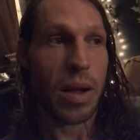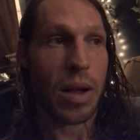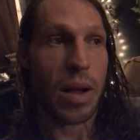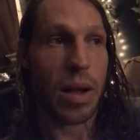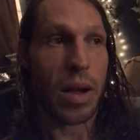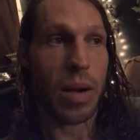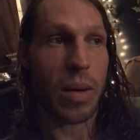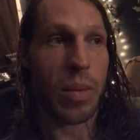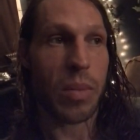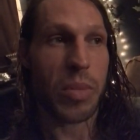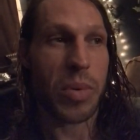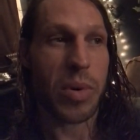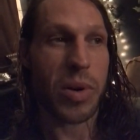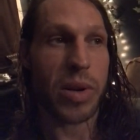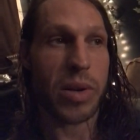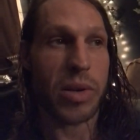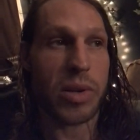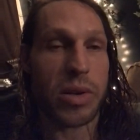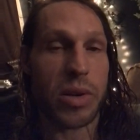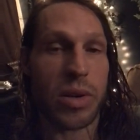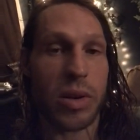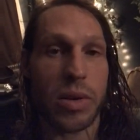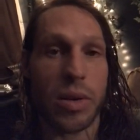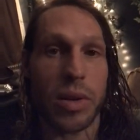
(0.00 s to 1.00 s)
I'm pretty
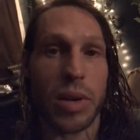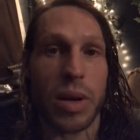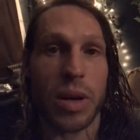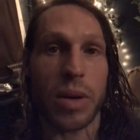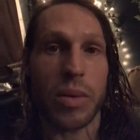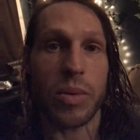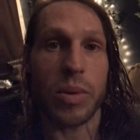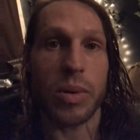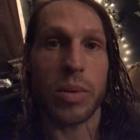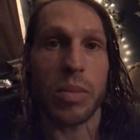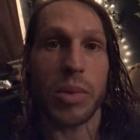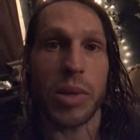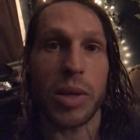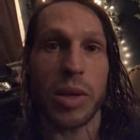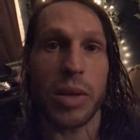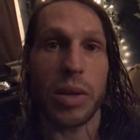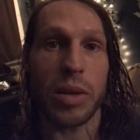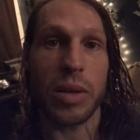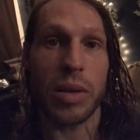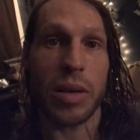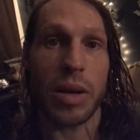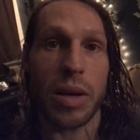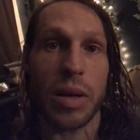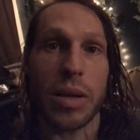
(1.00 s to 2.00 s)
sure that I would be
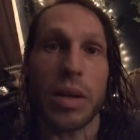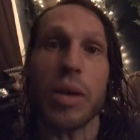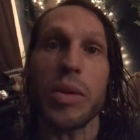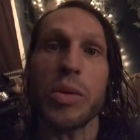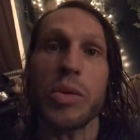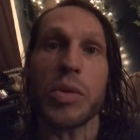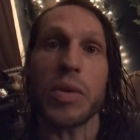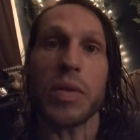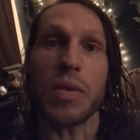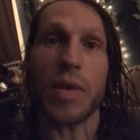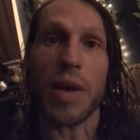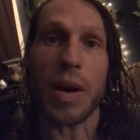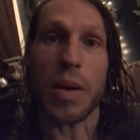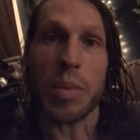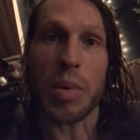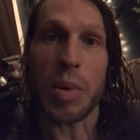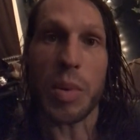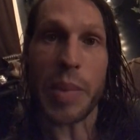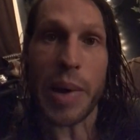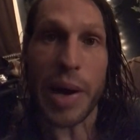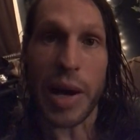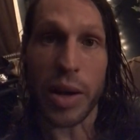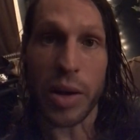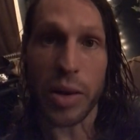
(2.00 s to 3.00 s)
diagnosed with
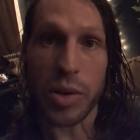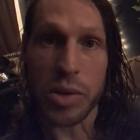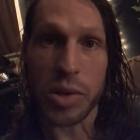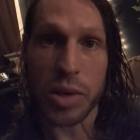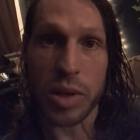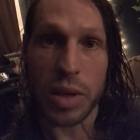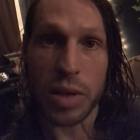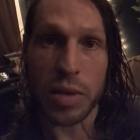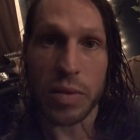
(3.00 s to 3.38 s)
fibromyalgia